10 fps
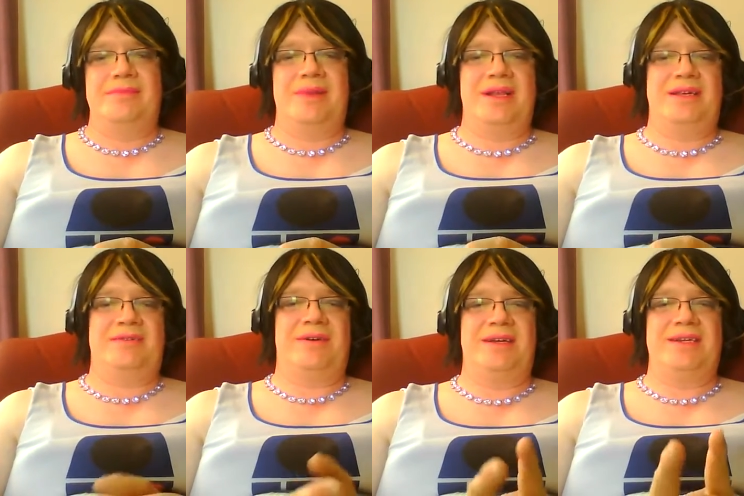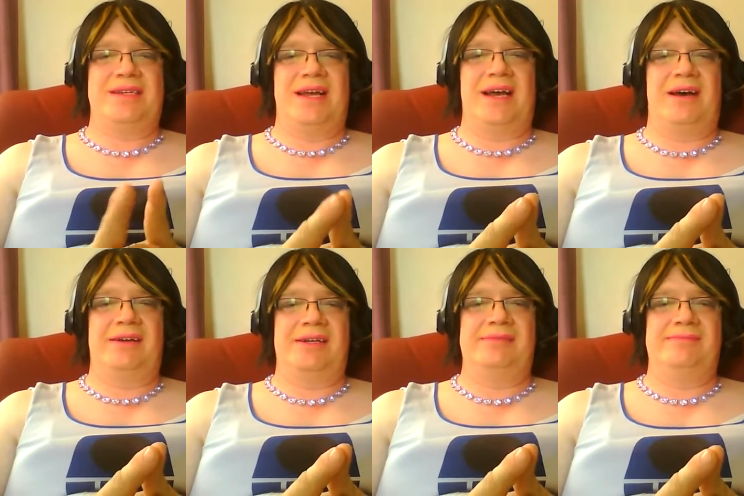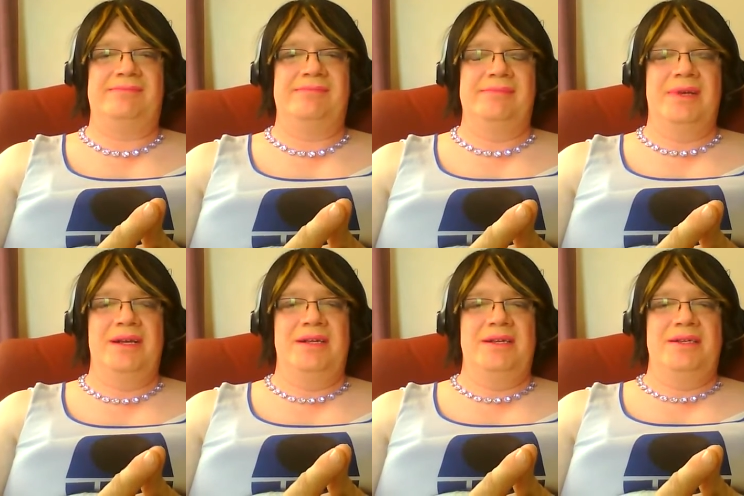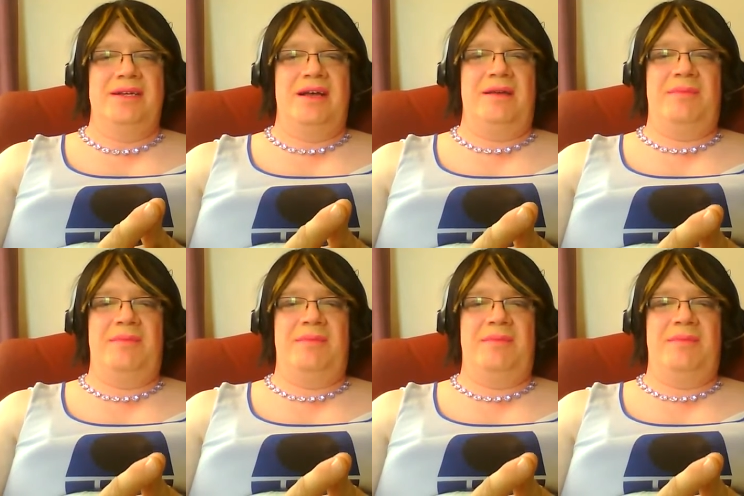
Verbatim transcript: At least I wanted to say howdy. I